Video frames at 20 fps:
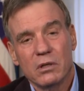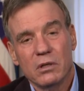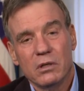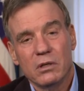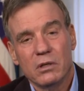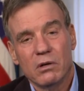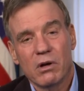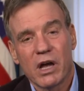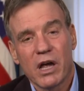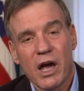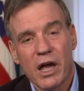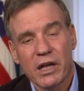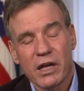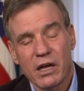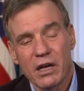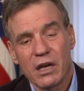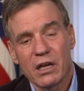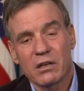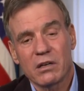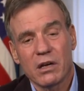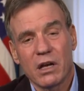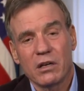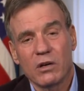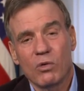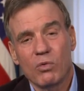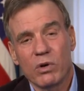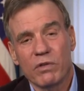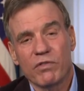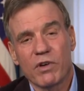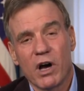You know, I, I, can't, I know
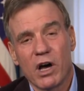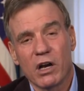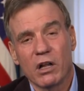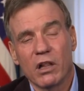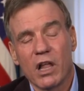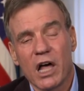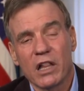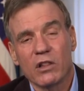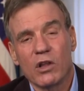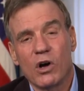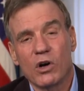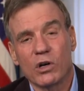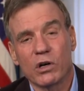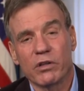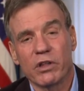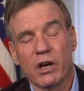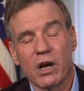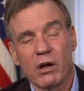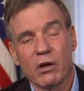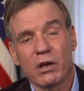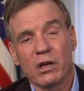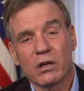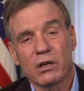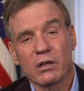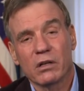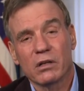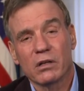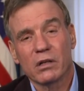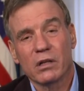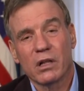we've gone a lot longer than I,
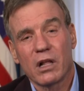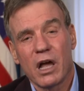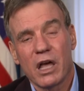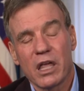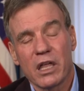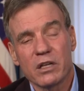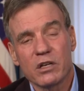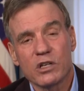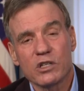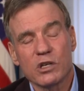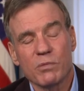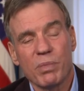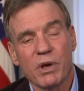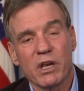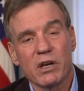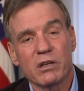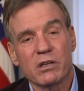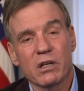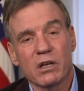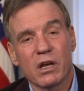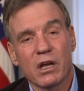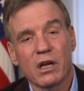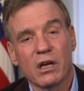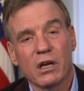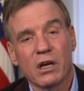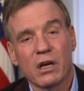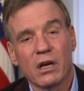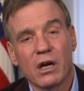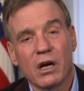I anticipated today.